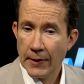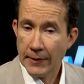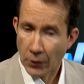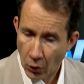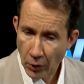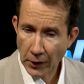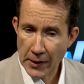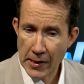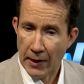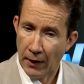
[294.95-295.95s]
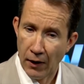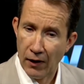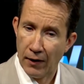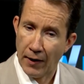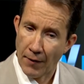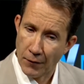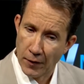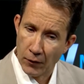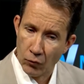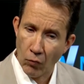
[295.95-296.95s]
currently,
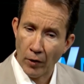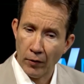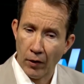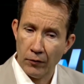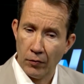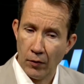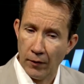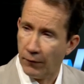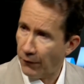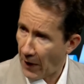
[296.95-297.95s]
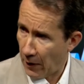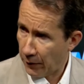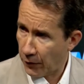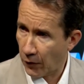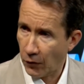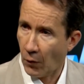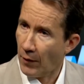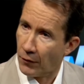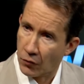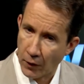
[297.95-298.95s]
everything's run until it fails. So if a
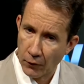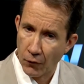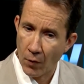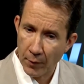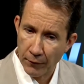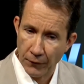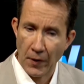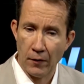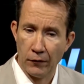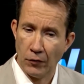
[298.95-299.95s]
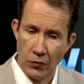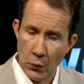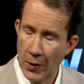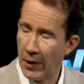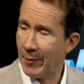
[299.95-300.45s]
transformer fails at 2 a.m.